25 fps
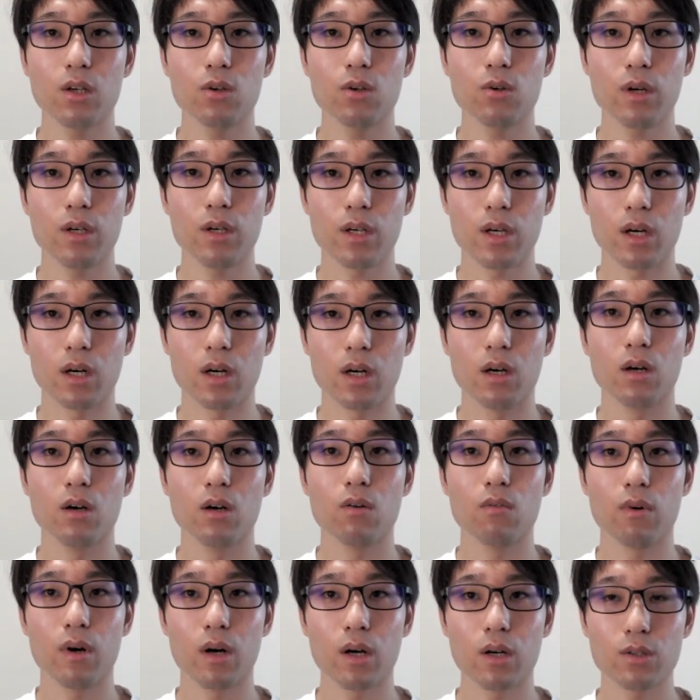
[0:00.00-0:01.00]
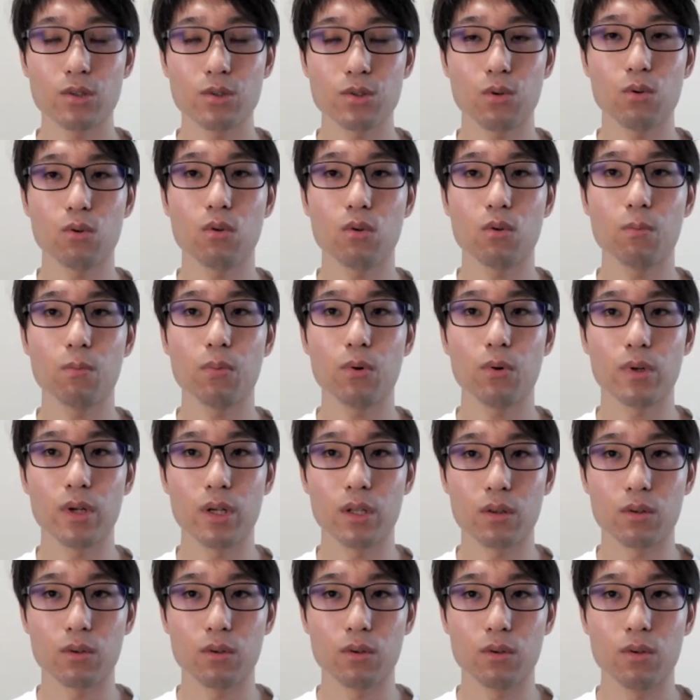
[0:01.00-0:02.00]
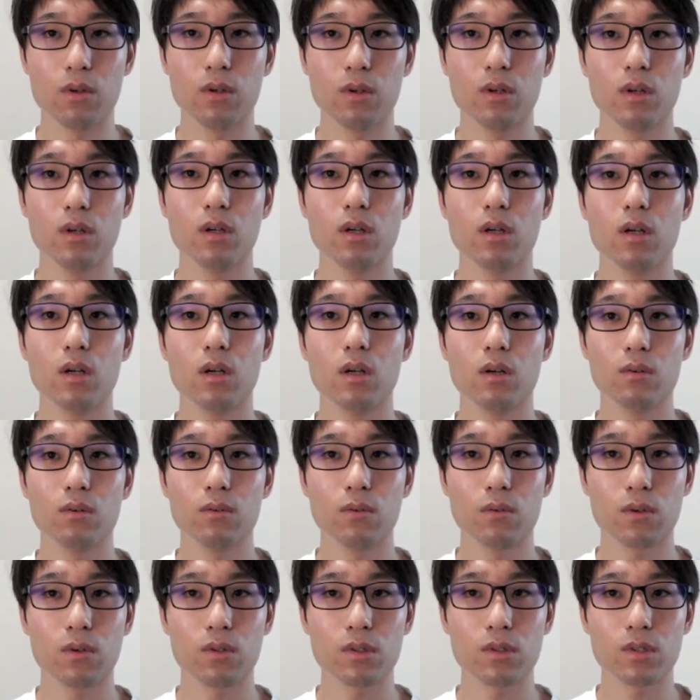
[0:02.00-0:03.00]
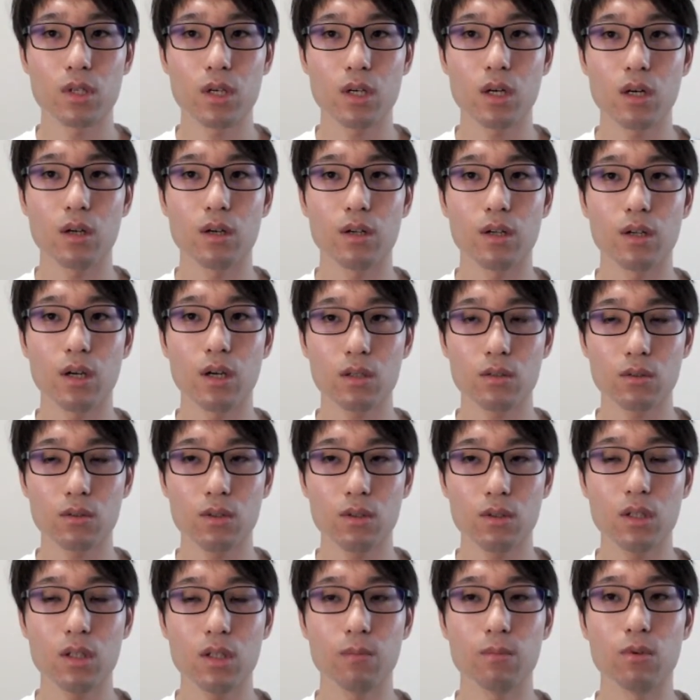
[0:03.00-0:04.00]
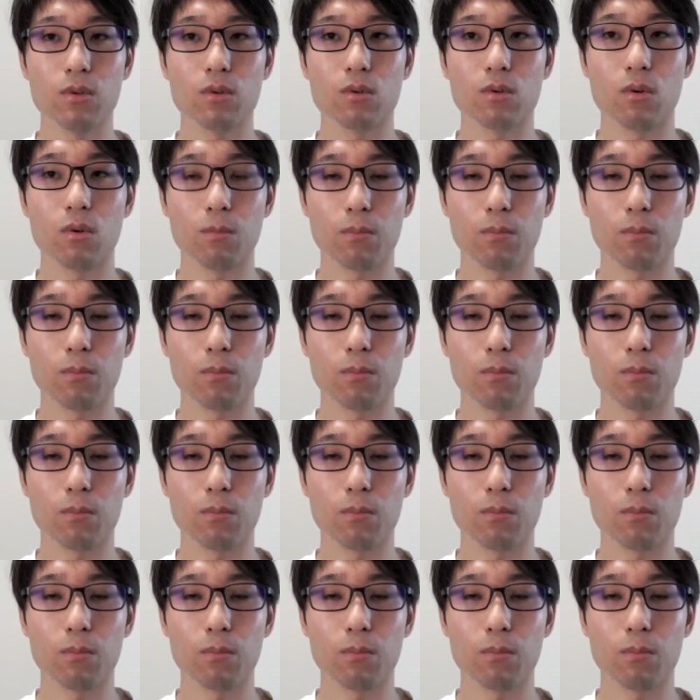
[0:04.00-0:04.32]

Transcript: It requires a lot of knowledge about declarative UI, function components,